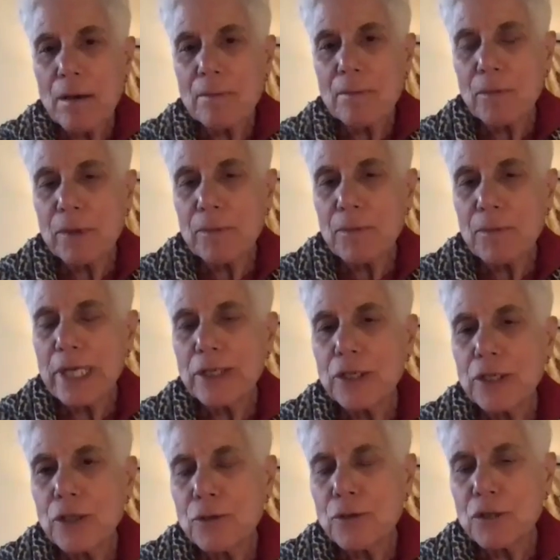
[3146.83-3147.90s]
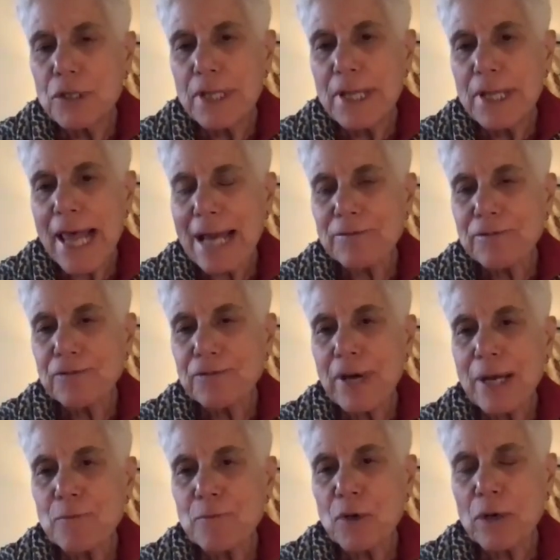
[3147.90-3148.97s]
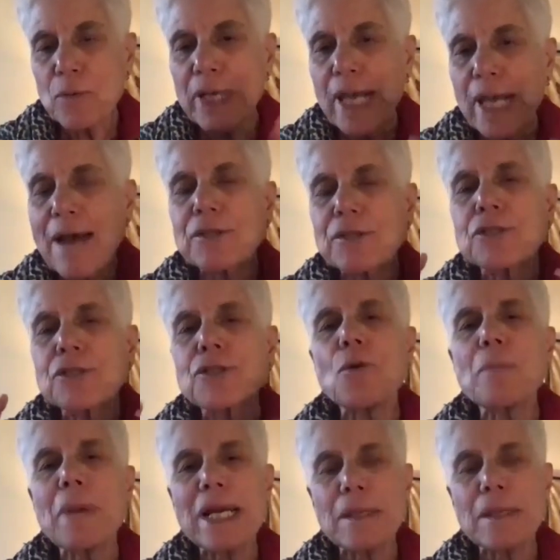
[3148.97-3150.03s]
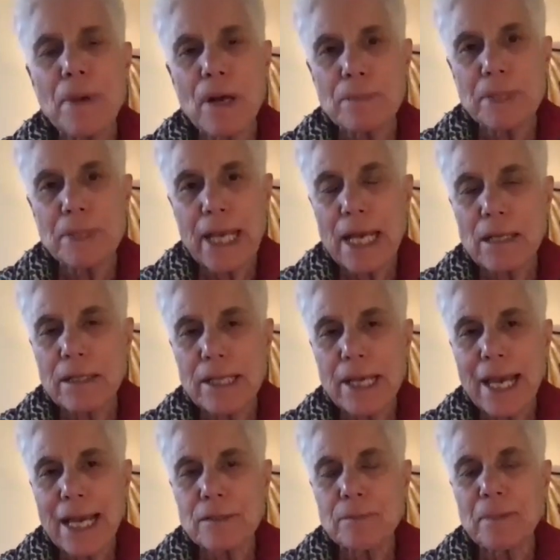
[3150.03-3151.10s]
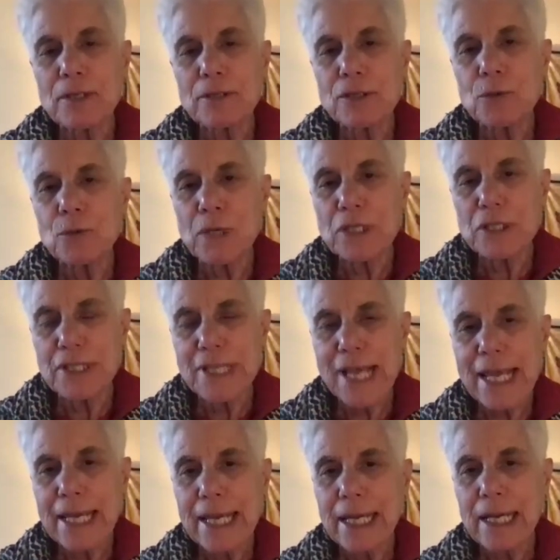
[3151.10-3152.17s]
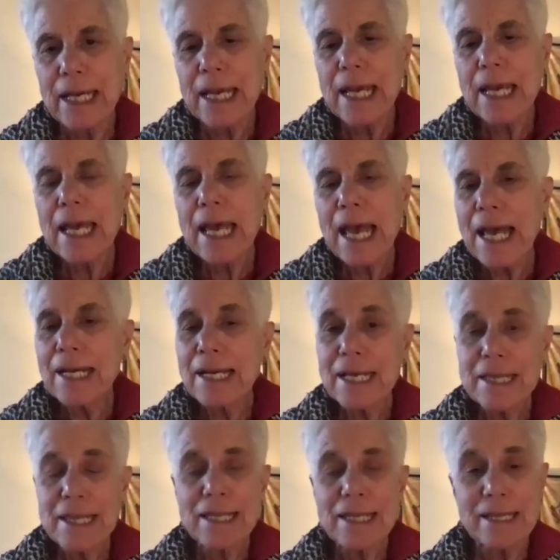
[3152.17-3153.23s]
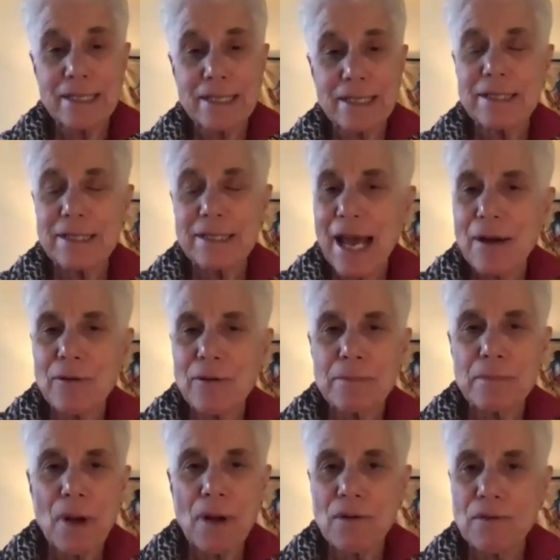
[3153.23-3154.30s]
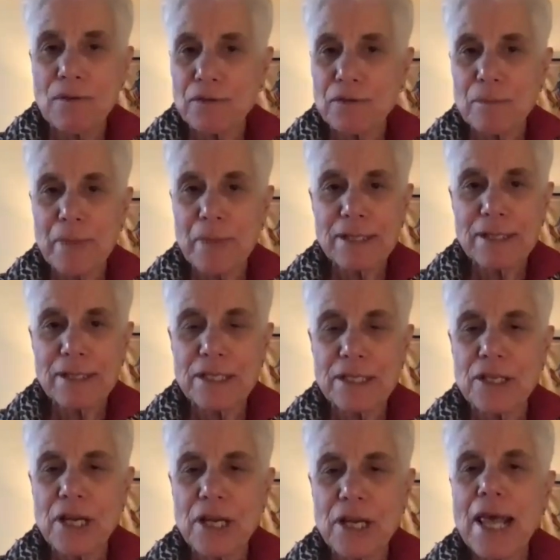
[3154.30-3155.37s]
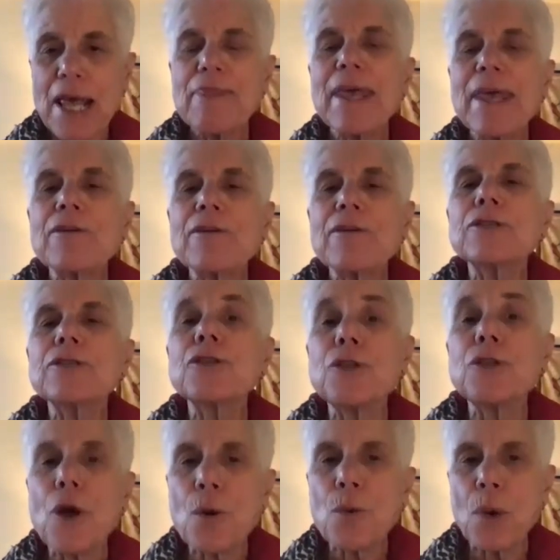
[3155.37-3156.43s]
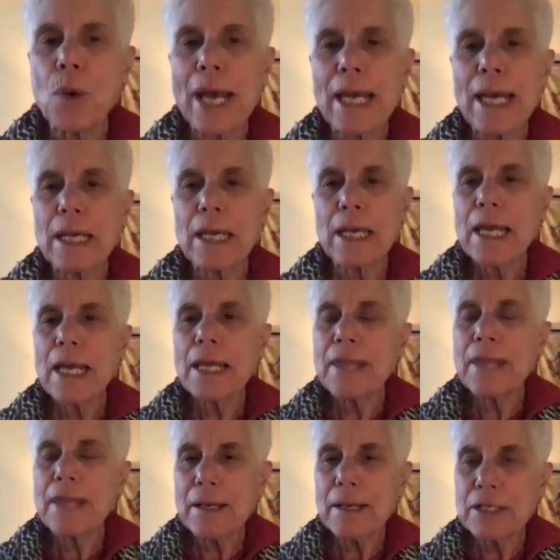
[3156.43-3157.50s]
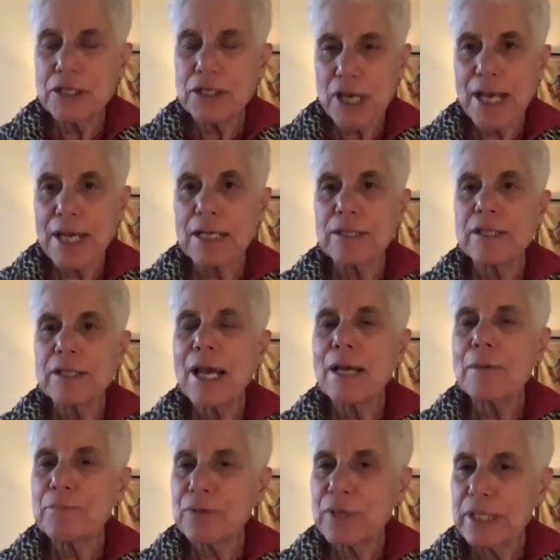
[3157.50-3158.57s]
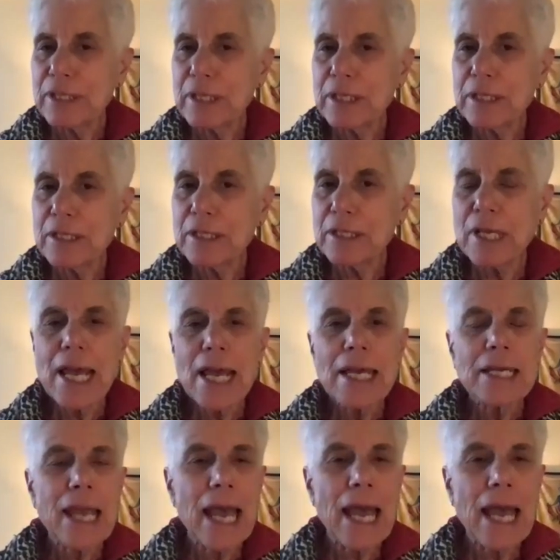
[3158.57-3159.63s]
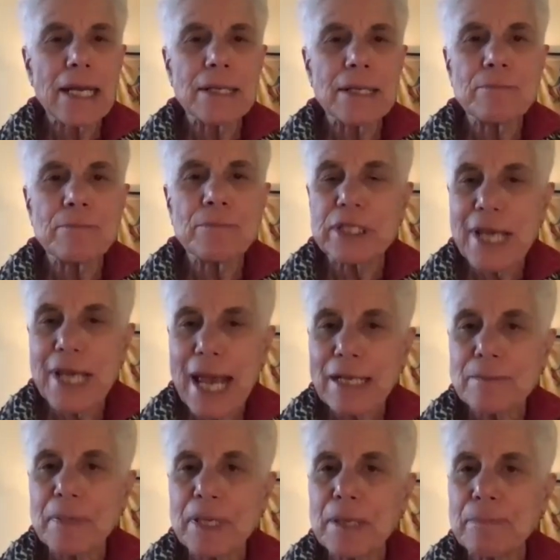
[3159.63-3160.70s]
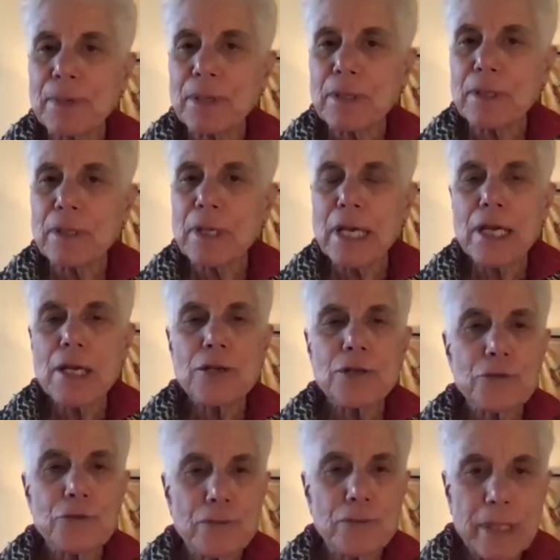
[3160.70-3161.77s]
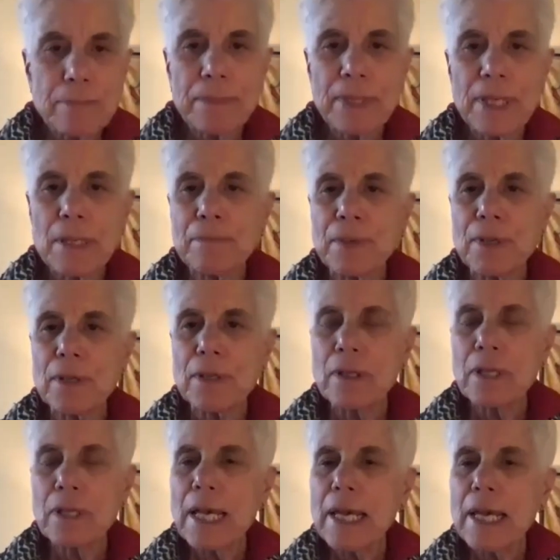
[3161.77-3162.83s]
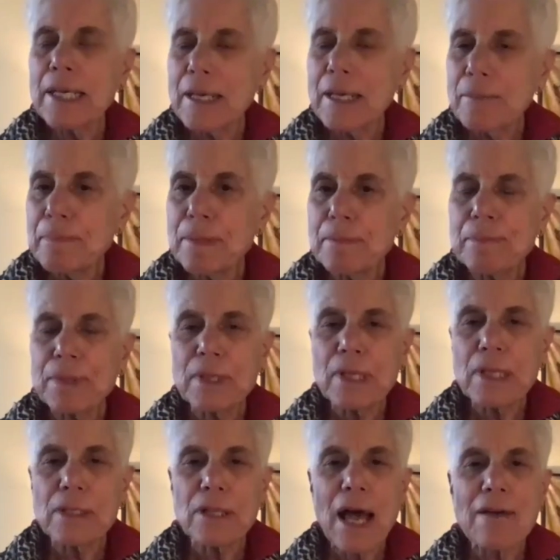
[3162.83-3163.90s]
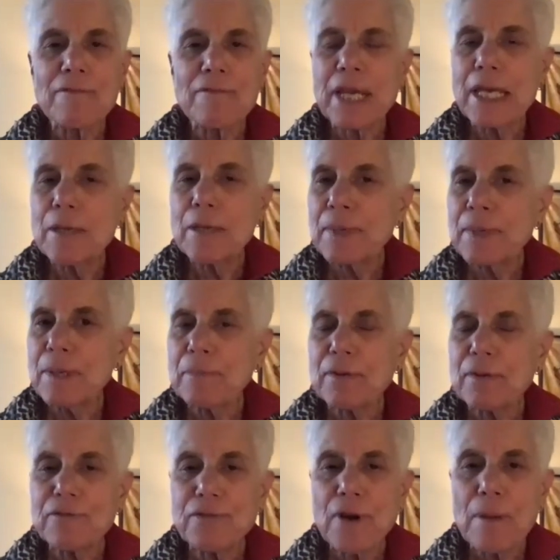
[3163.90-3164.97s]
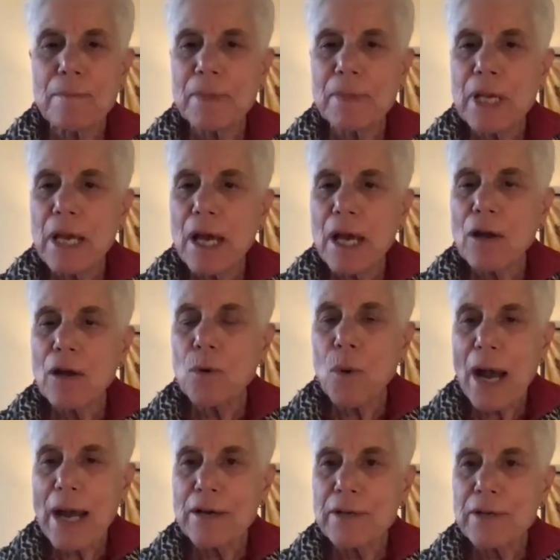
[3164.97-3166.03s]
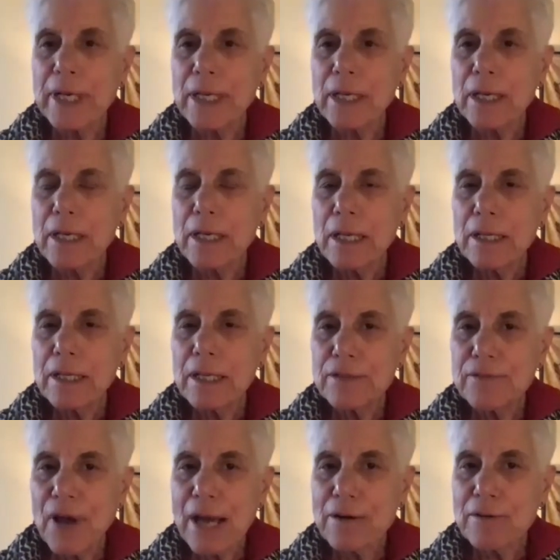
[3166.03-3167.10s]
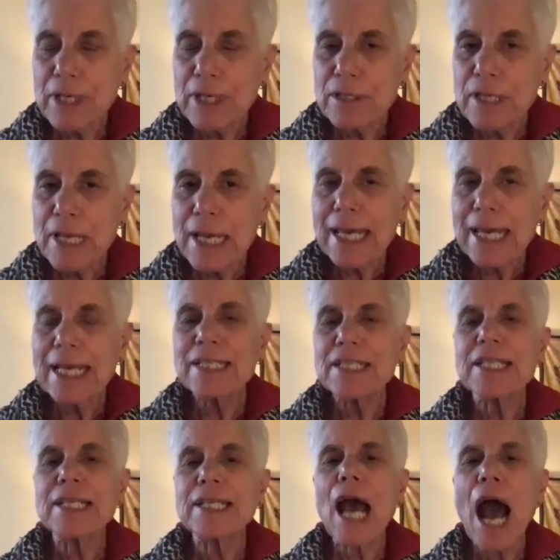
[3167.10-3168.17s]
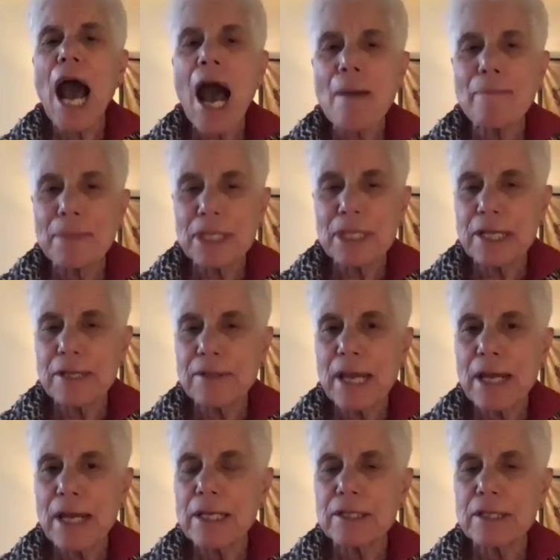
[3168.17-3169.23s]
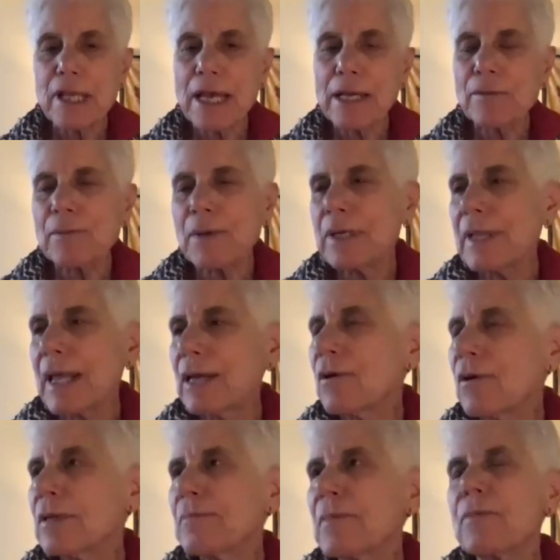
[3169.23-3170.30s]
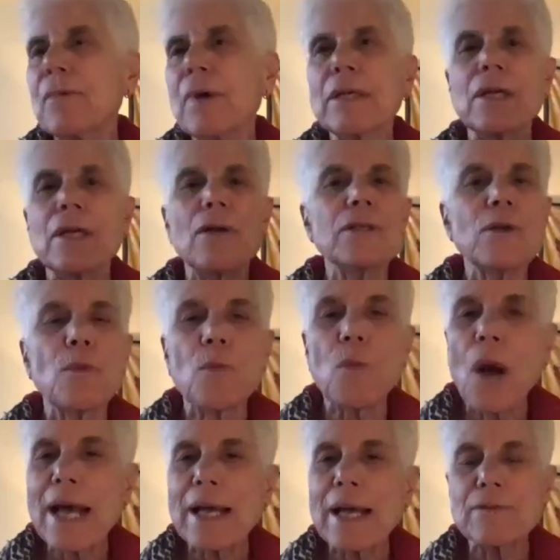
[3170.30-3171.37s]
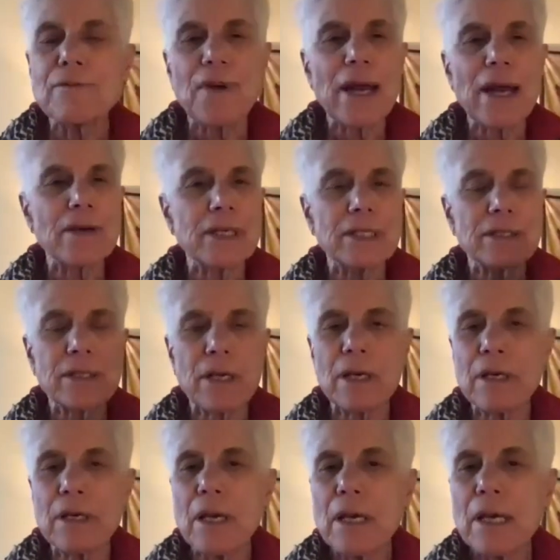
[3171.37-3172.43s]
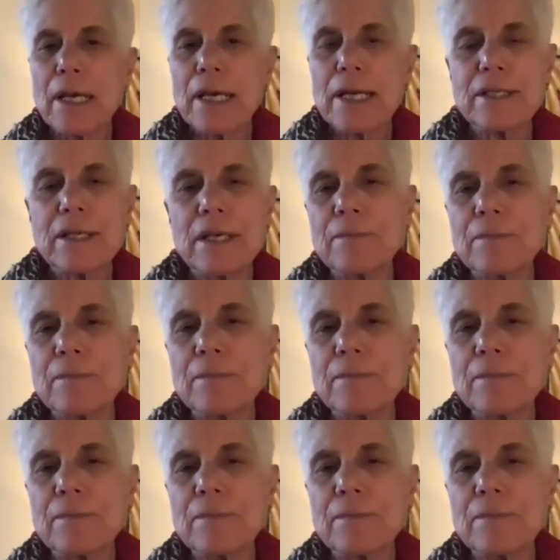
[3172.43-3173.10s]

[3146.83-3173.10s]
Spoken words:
we want to use that framework. We have so many public health experts who are saying, and I think this is our overall message, there is no way that jails and prisons can protect people, treat people, keep people alive, keep people from acquiring this virus. It's the opposite. It's like, what do they call them? You know, it's a wildfire. It's a